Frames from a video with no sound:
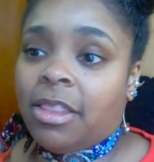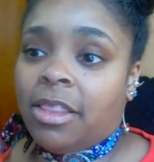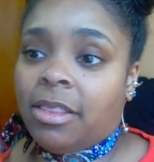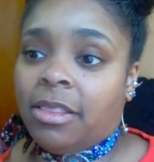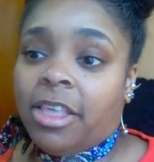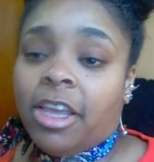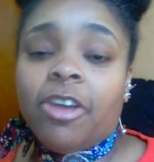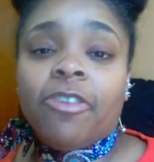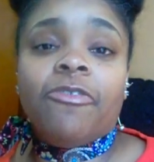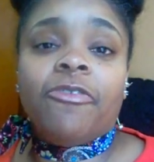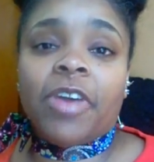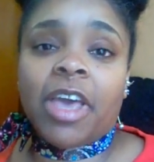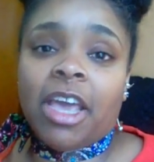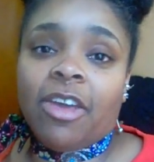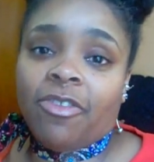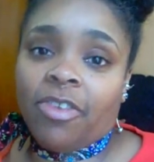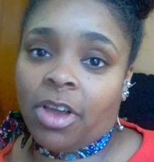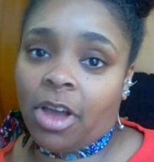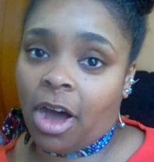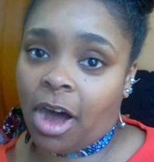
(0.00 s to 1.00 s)
their
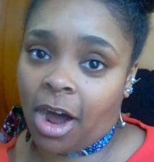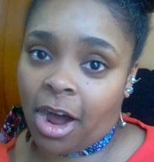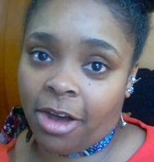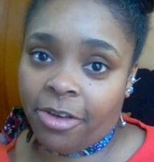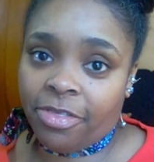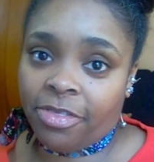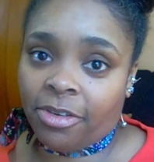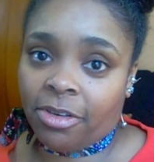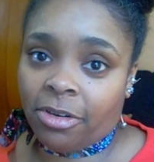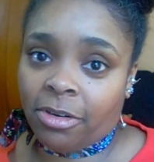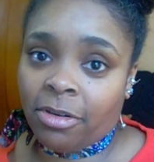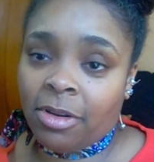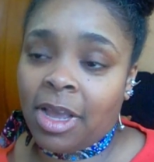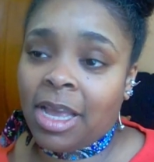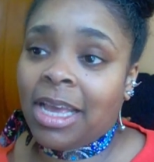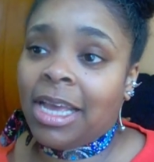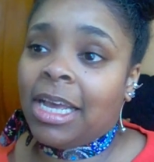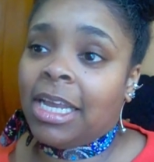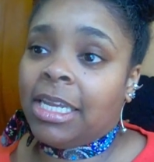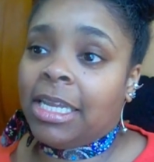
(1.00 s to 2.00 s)
favorite author
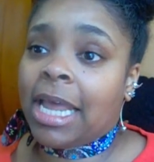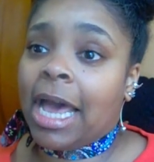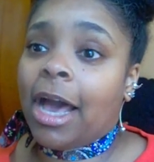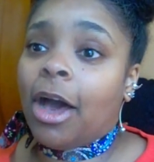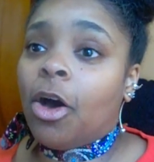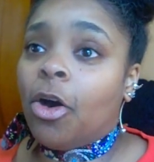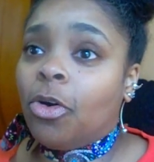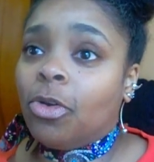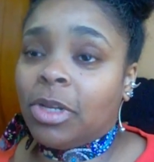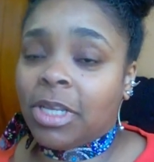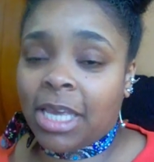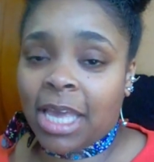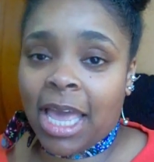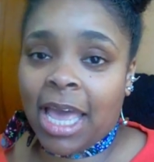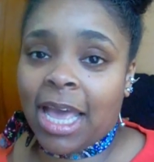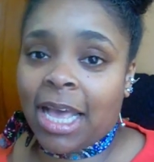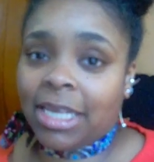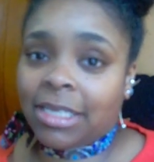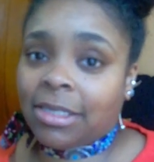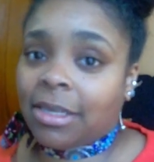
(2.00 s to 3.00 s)
not only
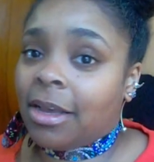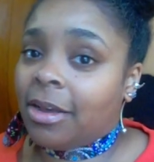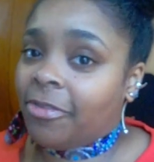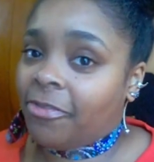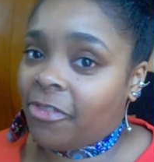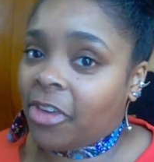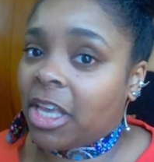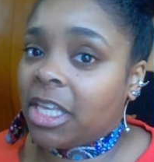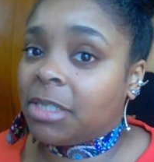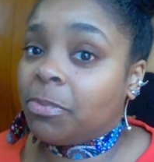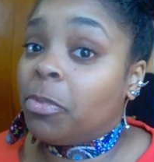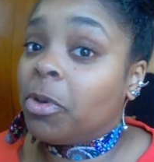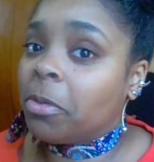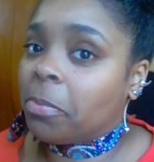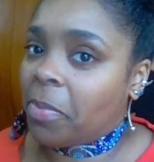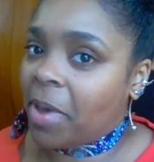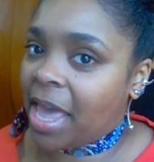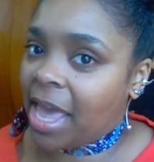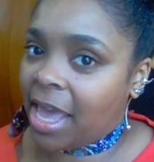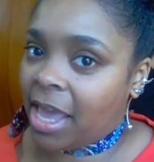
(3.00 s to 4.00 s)
has a Facebook
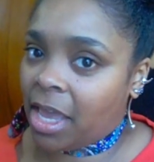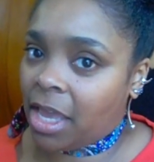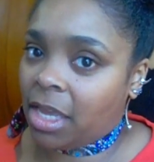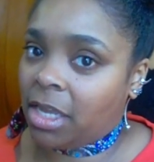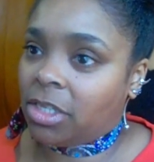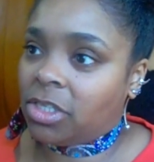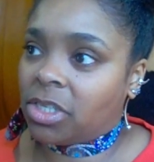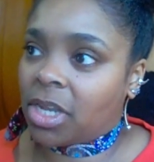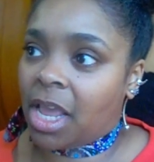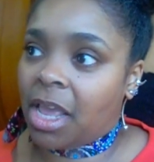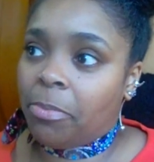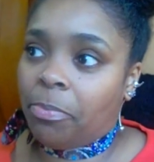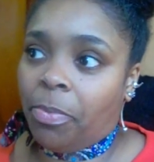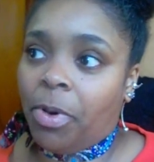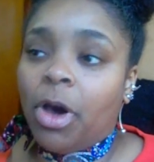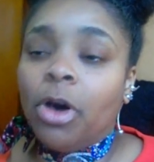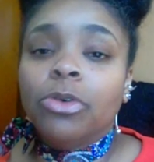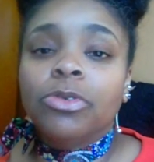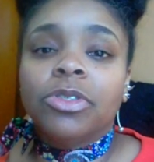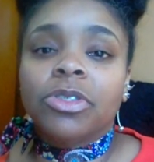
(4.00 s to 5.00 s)
page and
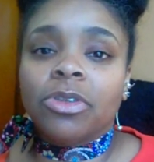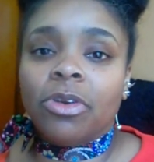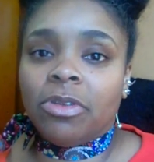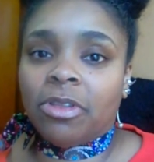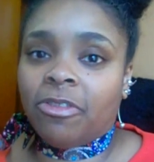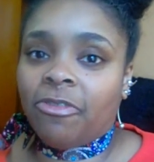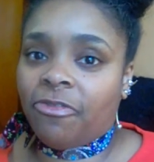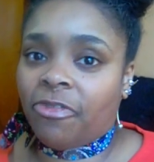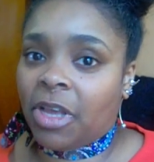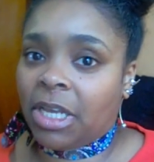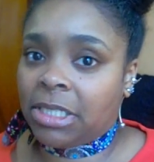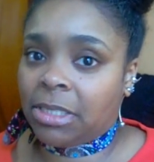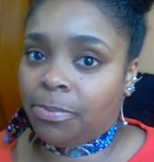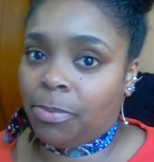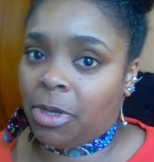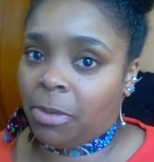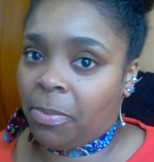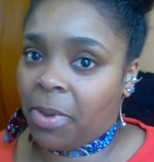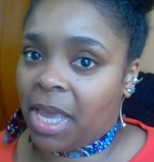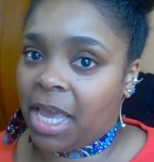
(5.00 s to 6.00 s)
posts on the
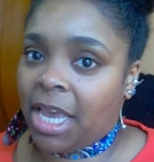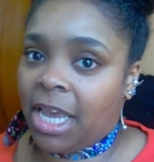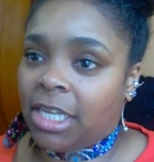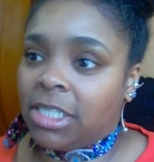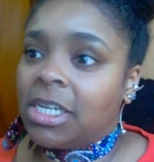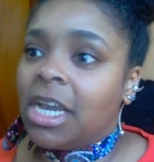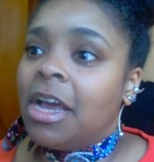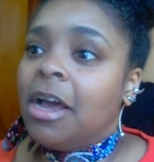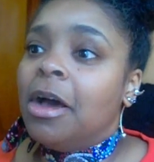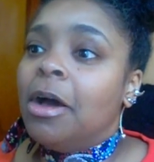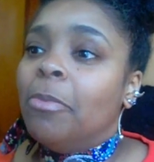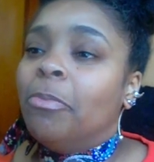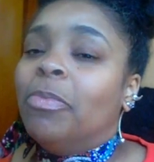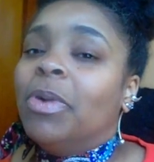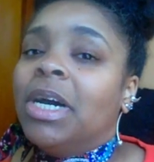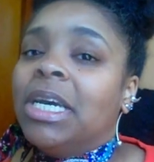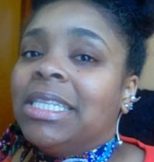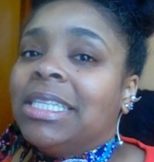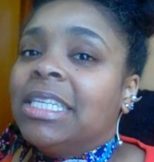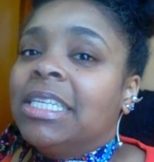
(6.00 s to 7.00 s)
Facebook page,
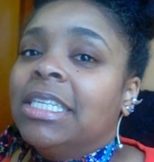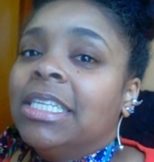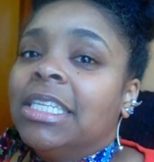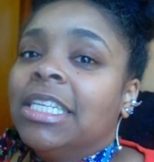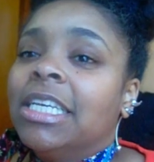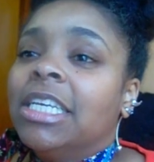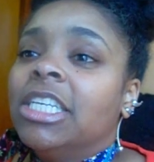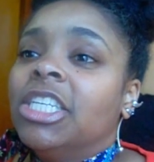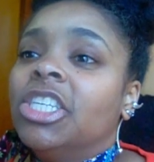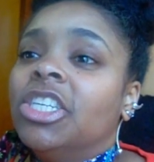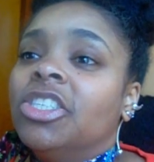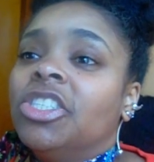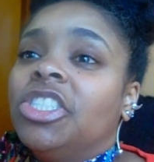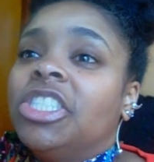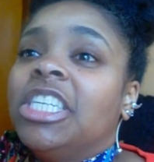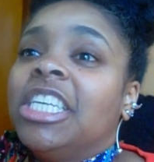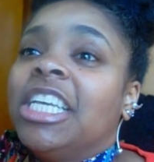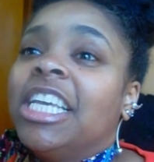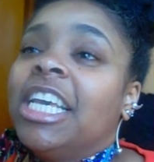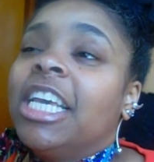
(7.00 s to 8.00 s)
but
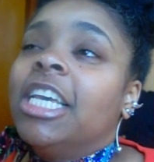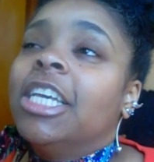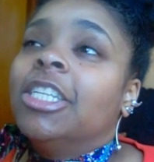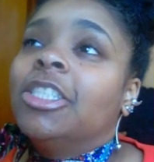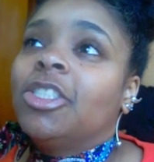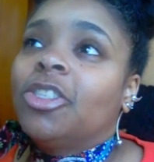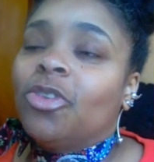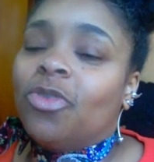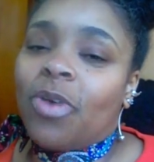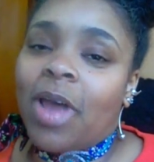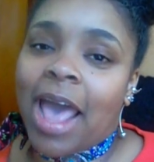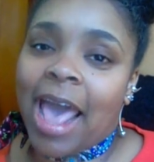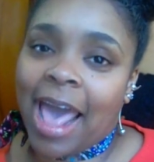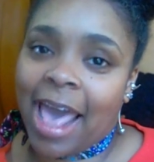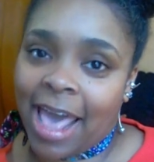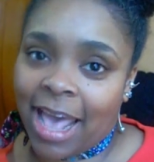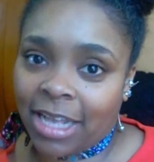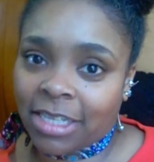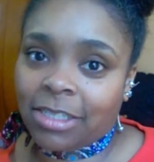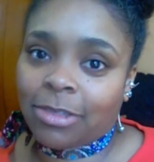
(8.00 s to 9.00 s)
she
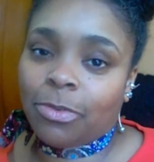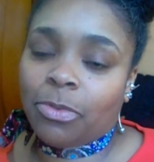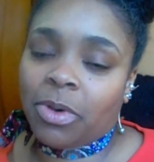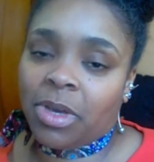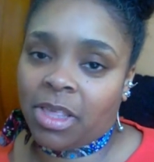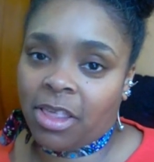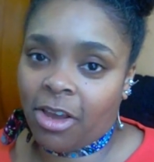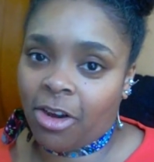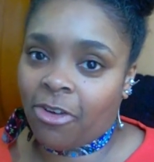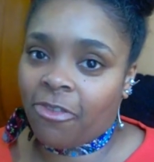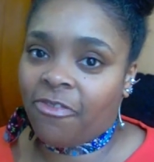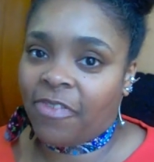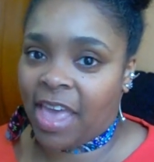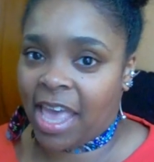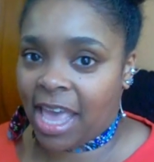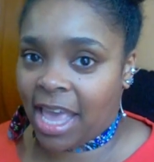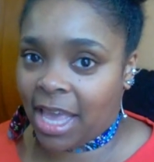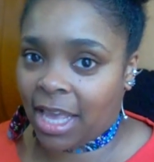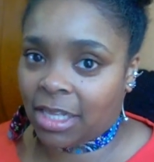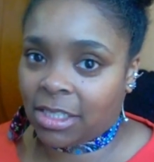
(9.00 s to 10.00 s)
interacts with her
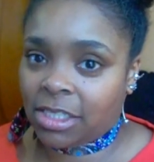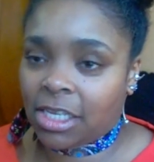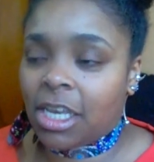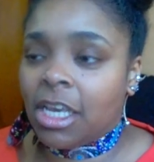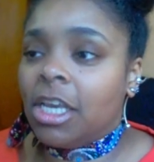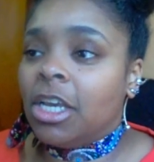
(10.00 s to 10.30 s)
fans?